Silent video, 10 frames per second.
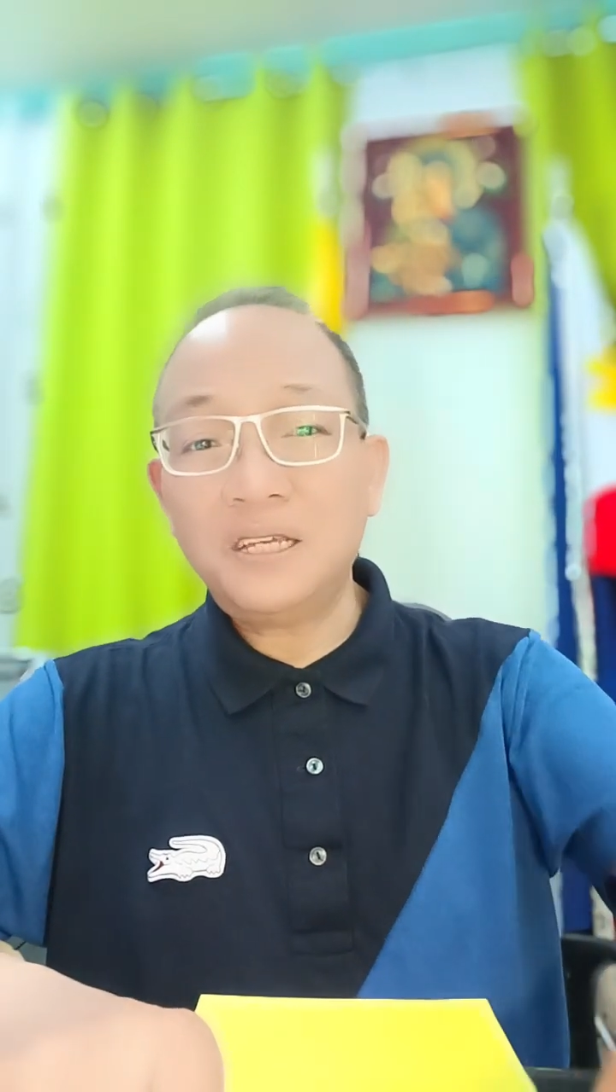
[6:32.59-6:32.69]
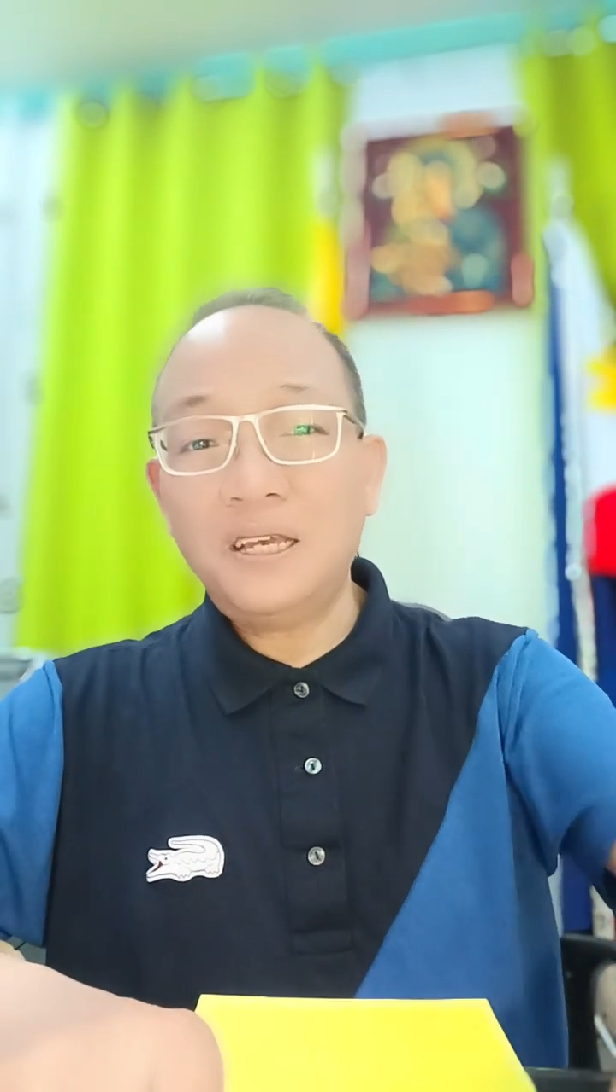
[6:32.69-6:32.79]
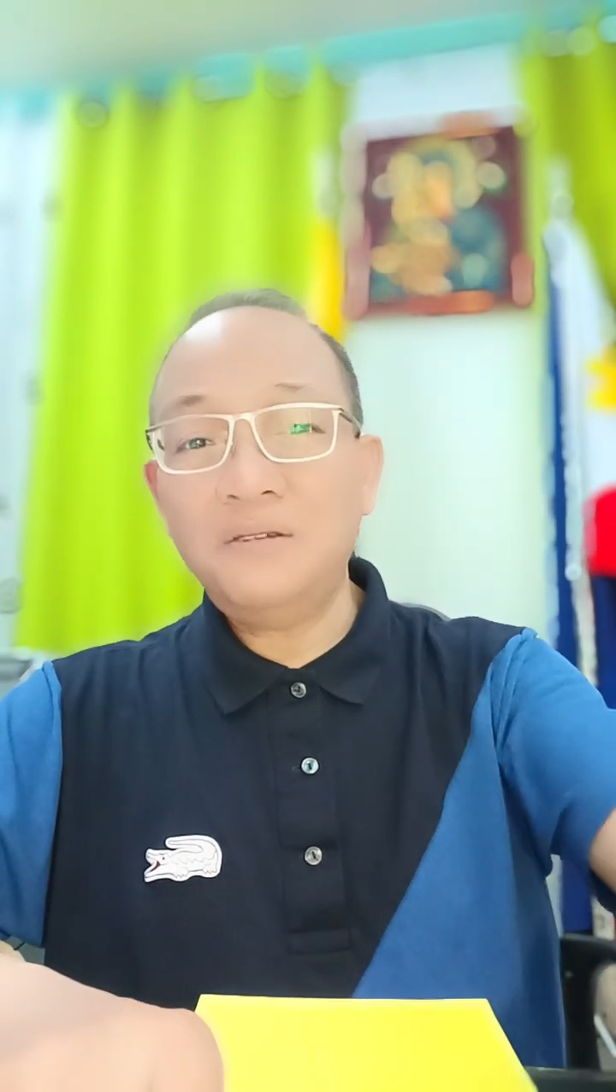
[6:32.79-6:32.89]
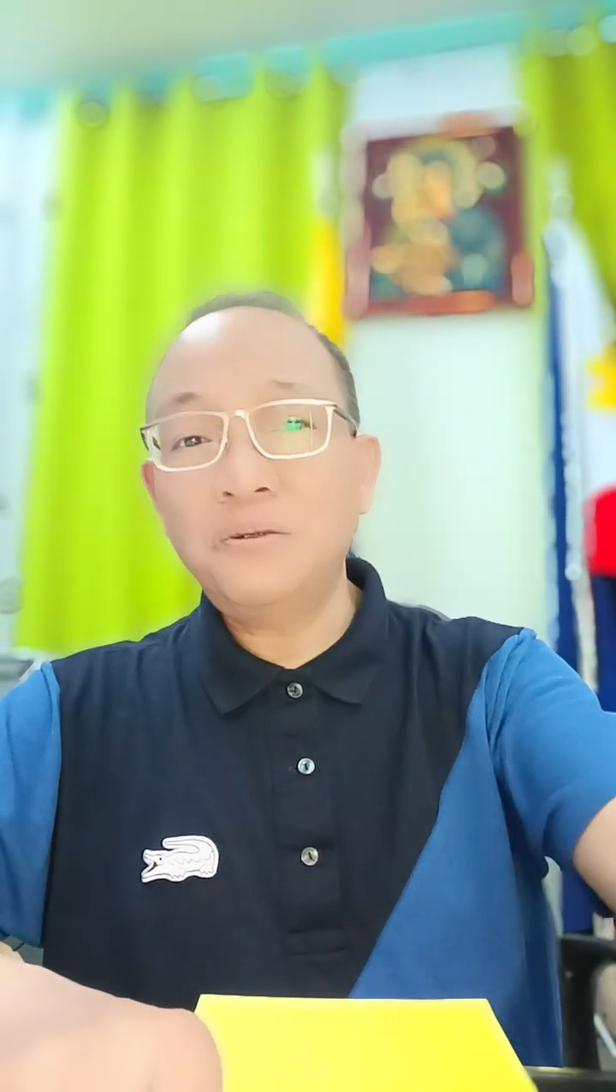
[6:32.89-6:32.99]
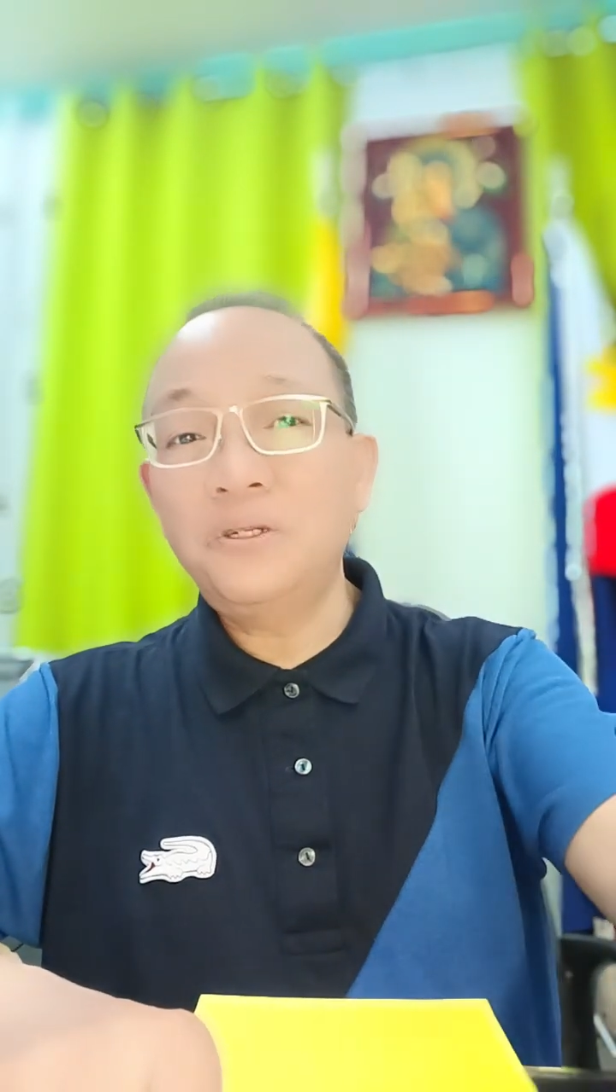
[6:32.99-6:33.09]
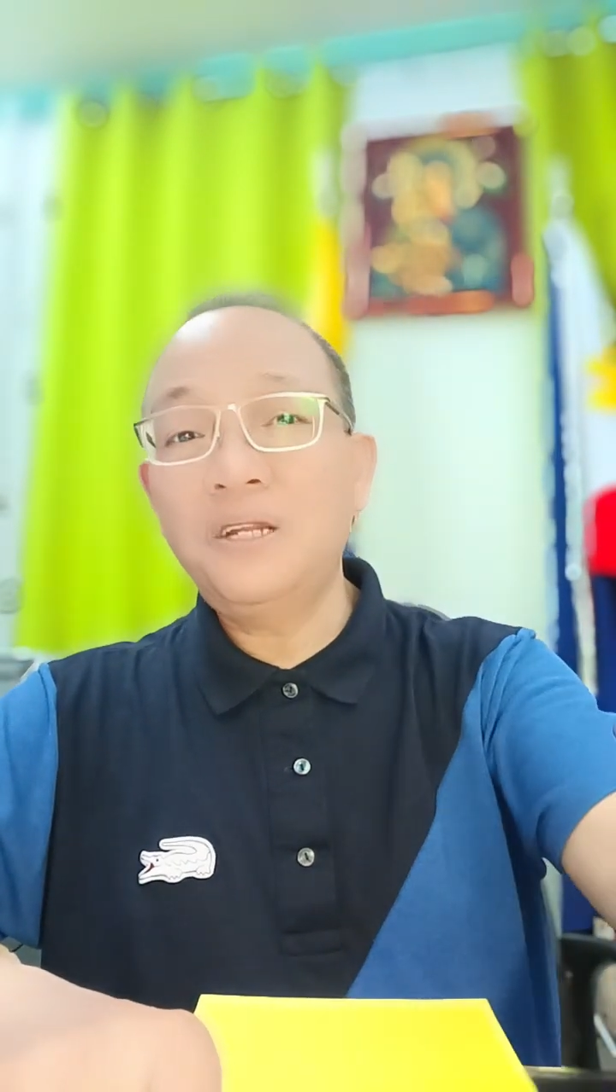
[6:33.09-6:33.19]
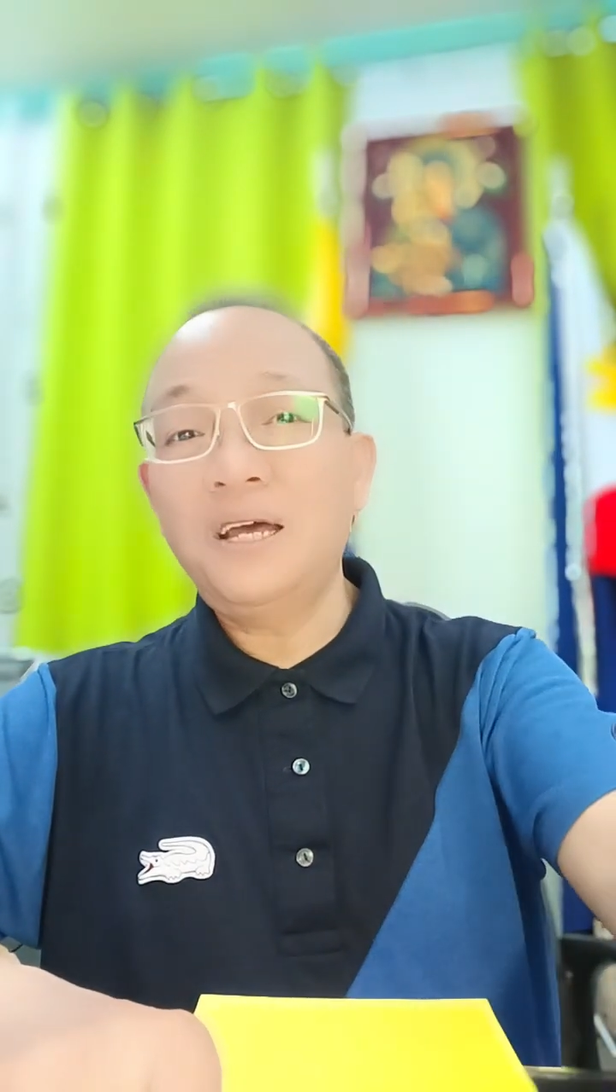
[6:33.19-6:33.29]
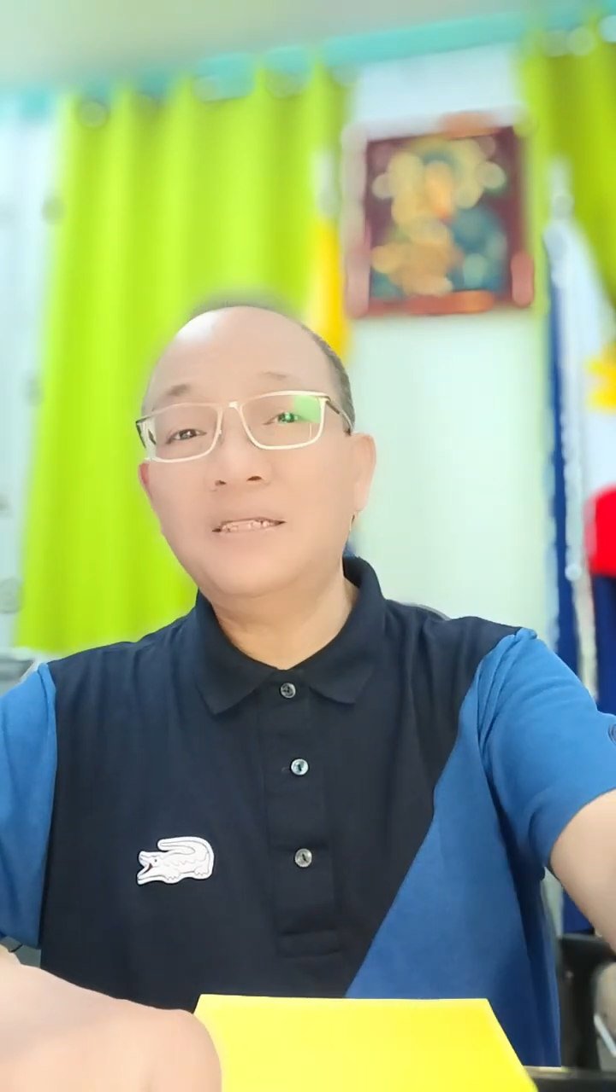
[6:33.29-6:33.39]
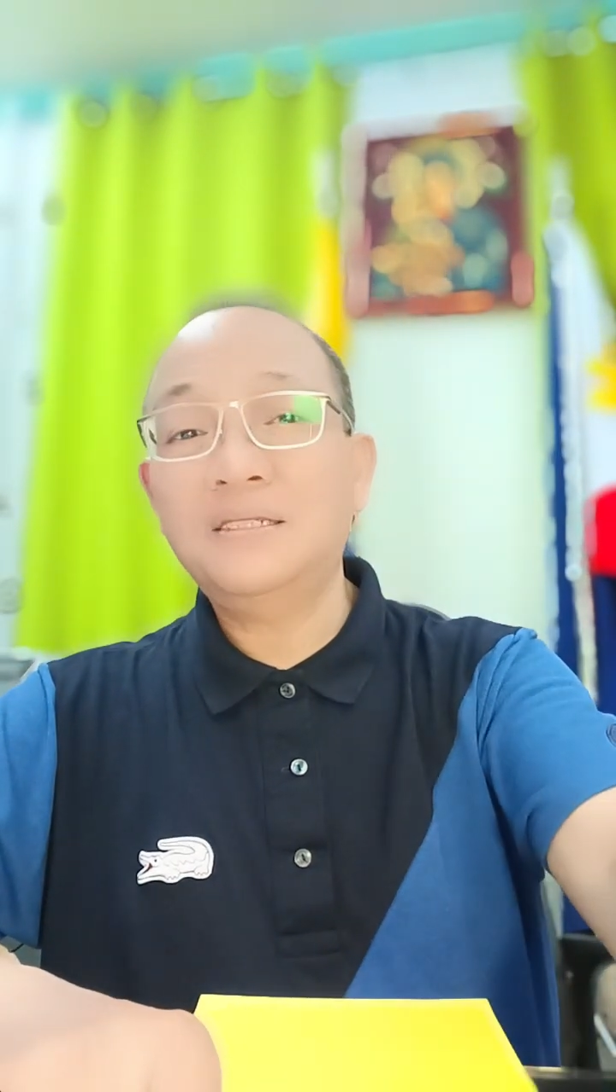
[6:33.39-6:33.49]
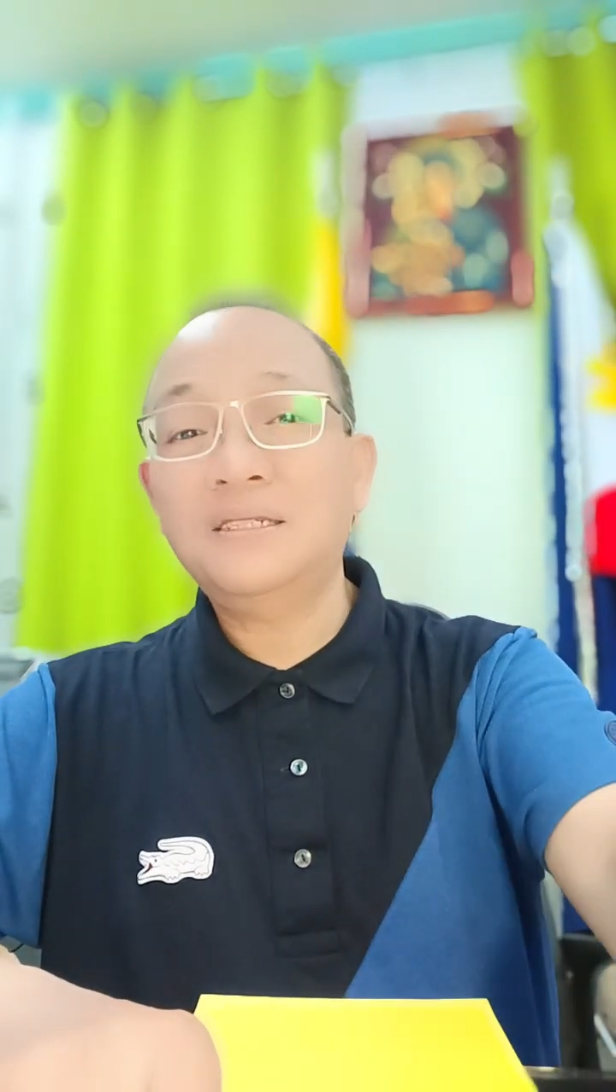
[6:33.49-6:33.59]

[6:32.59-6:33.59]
and good night.